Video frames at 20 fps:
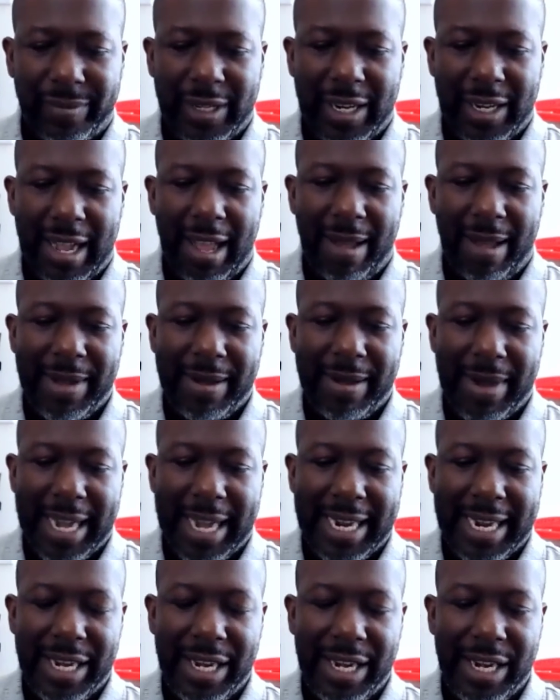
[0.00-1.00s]
mean, my
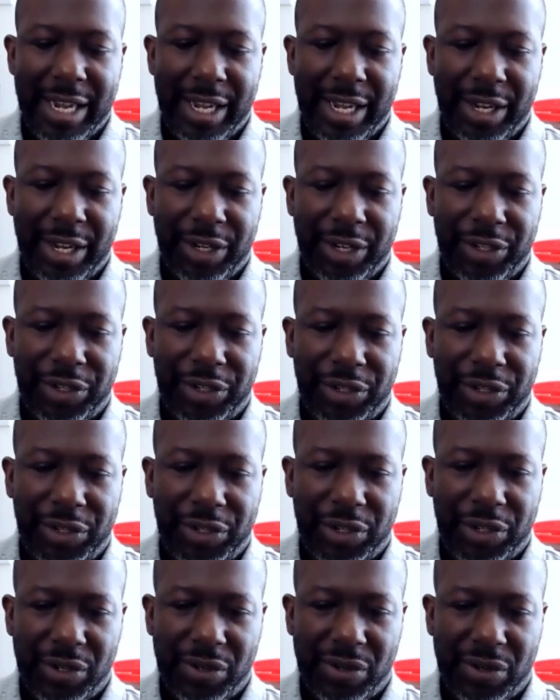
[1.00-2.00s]
initial
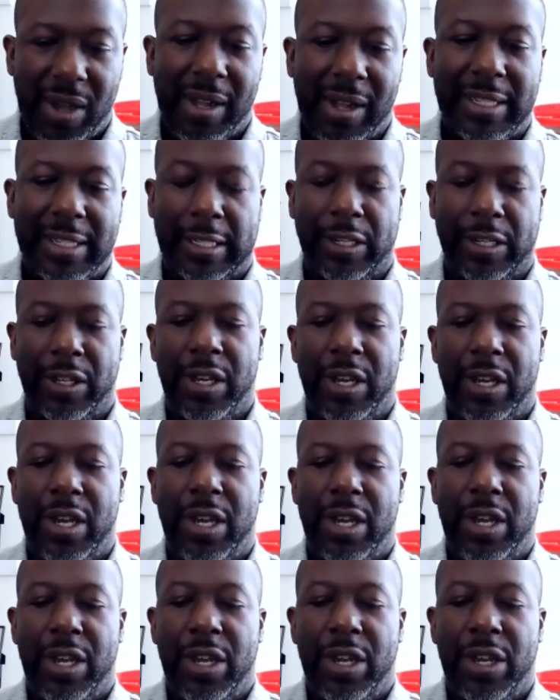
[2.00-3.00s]
thoughts,
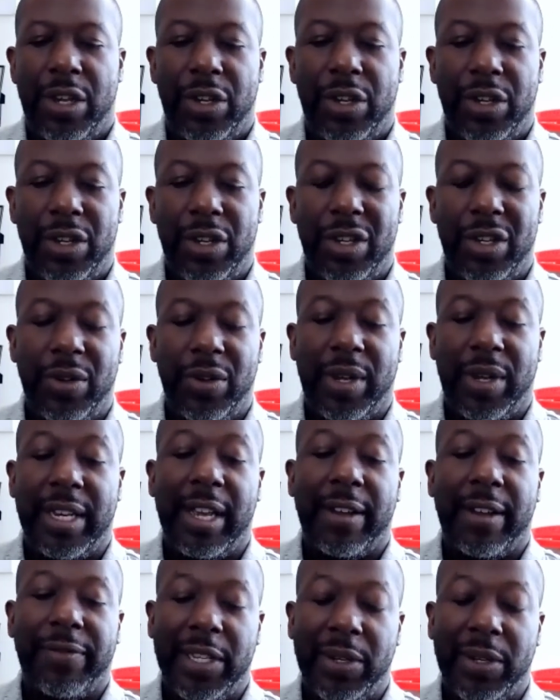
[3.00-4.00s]
you could
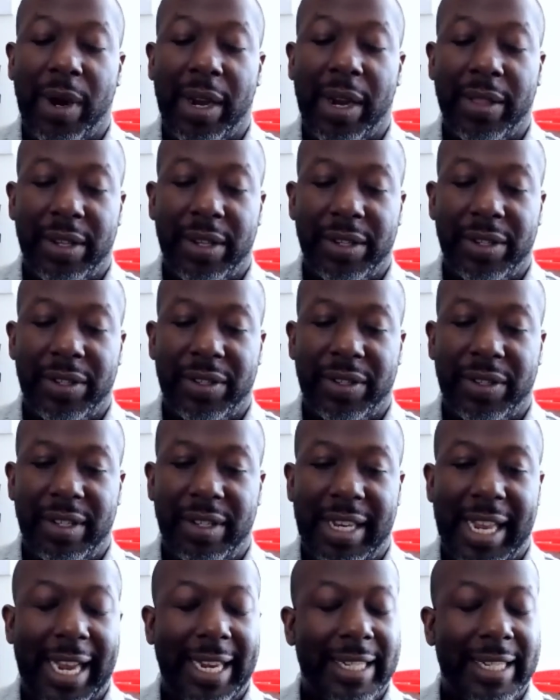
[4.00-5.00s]
definitely wear this
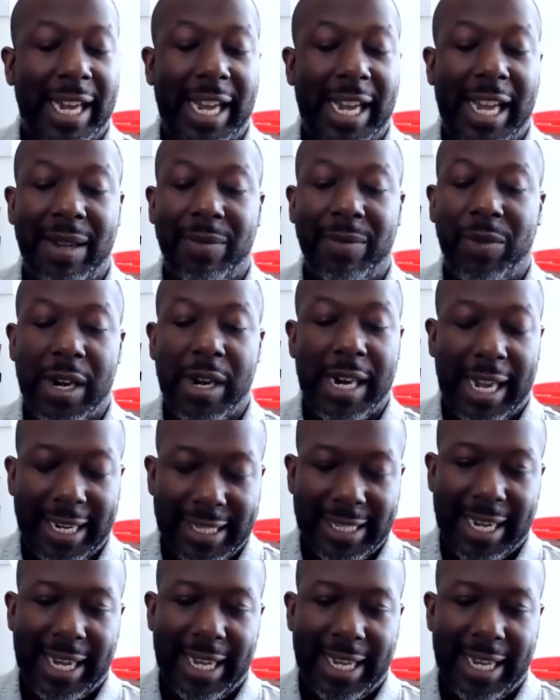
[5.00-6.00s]
daytime or
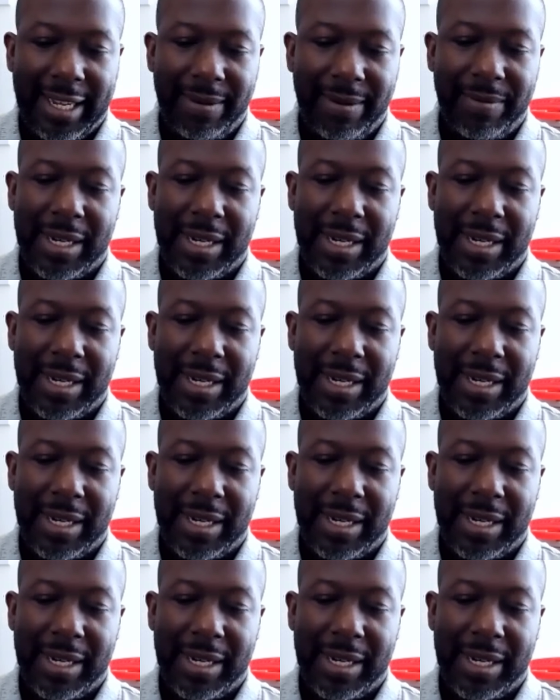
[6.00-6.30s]
nighttime.